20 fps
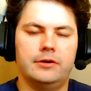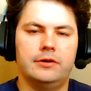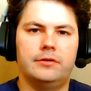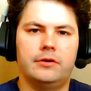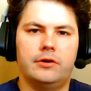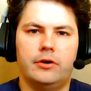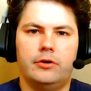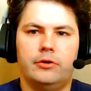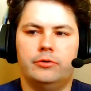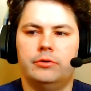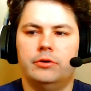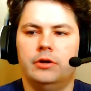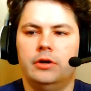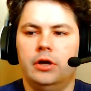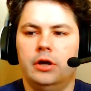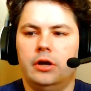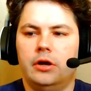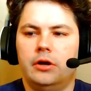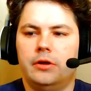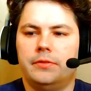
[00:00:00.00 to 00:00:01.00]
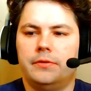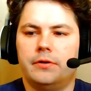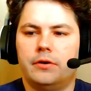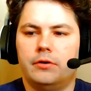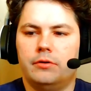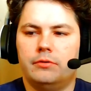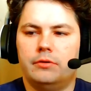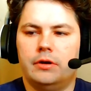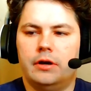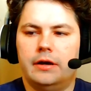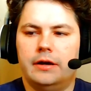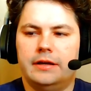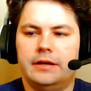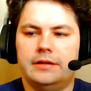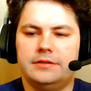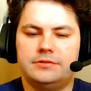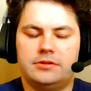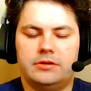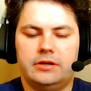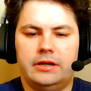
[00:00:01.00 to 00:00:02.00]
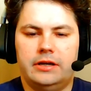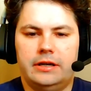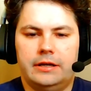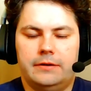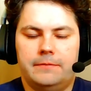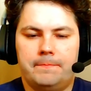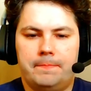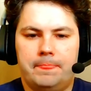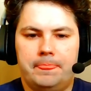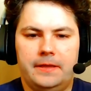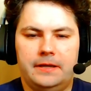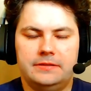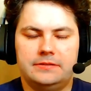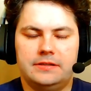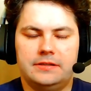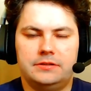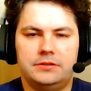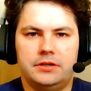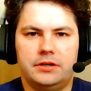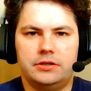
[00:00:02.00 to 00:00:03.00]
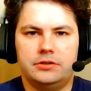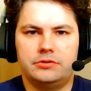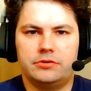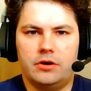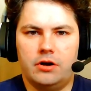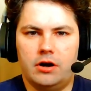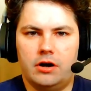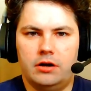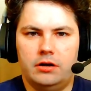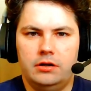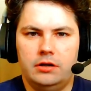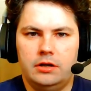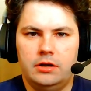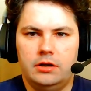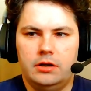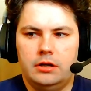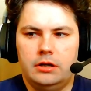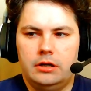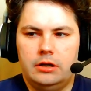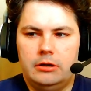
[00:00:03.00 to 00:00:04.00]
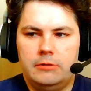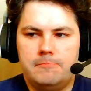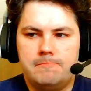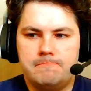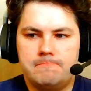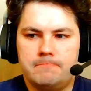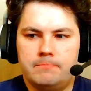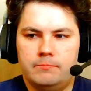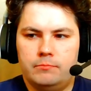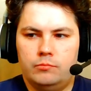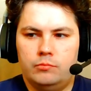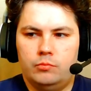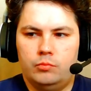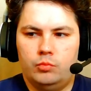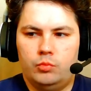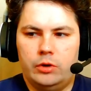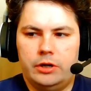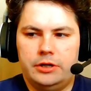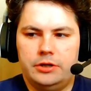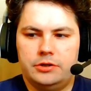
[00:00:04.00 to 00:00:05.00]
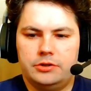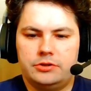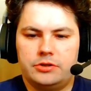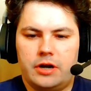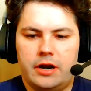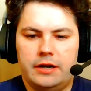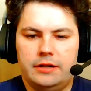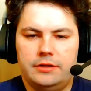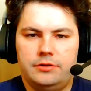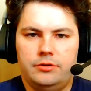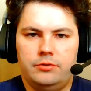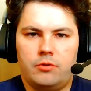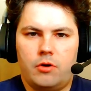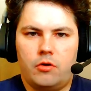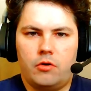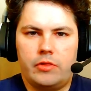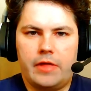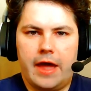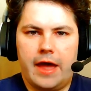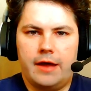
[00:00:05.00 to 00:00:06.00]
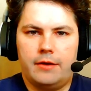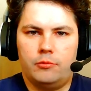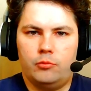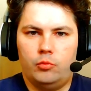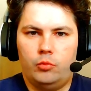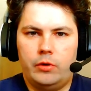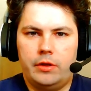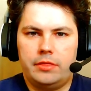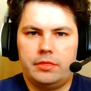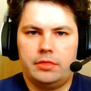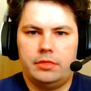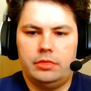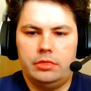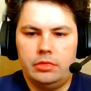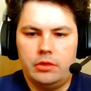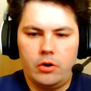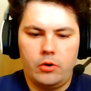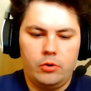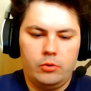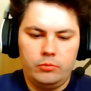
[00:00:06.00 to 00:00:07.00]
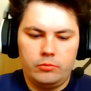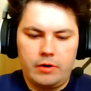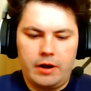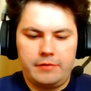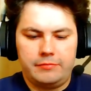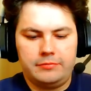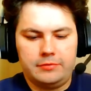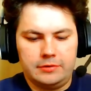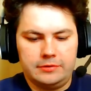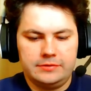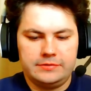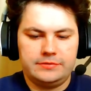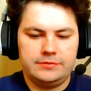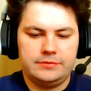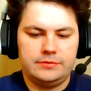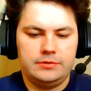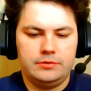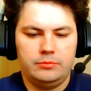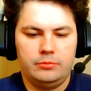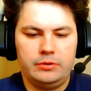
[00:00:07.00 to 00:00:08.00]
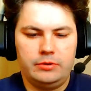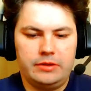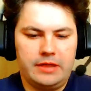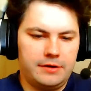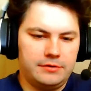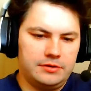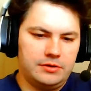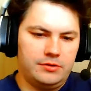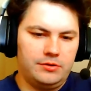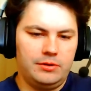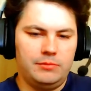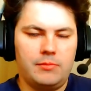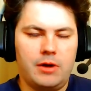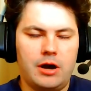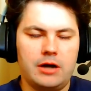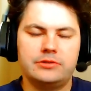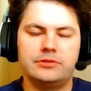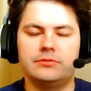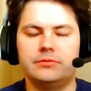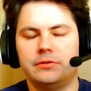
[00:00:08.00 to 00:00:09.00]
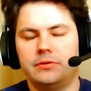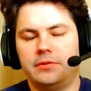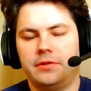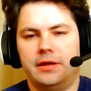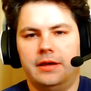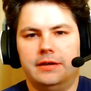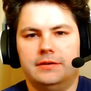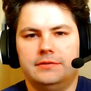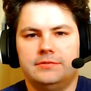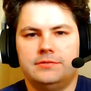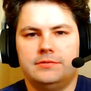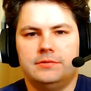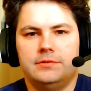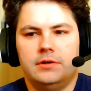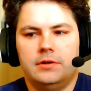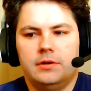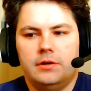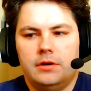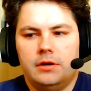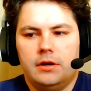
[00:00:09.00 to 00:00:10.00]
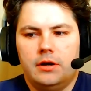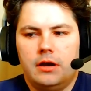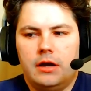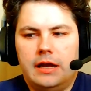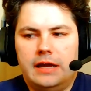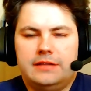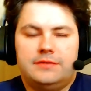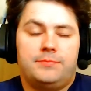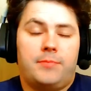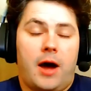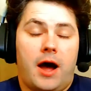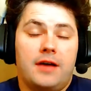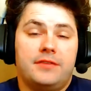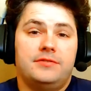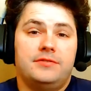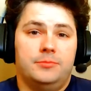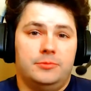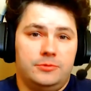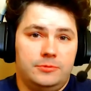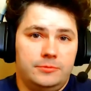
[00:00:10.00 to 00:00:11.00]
own history and things that you can draw. When you're trying to do all that with no reference, without doing modular things, it's possible.